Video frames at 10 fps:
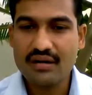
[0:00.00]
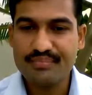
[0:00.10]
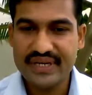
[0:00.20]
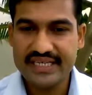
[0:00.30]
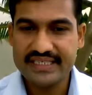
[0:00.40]

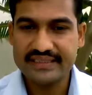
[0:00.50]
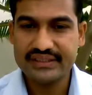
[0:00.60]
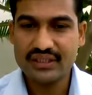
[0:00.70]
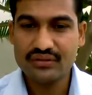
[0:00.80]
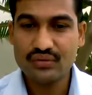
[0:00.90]

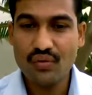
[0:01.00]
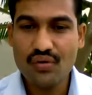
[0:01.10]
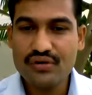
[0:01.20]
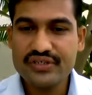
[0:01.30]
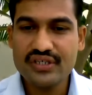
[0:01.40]
companions to
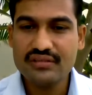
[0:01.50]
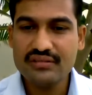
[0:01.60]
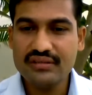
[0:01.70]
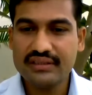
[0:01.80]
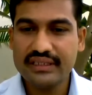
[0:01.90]

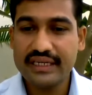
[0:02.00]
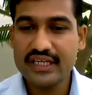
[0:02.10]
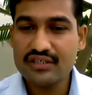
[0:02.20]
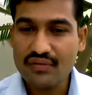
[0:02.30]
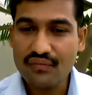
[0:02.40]
overturn it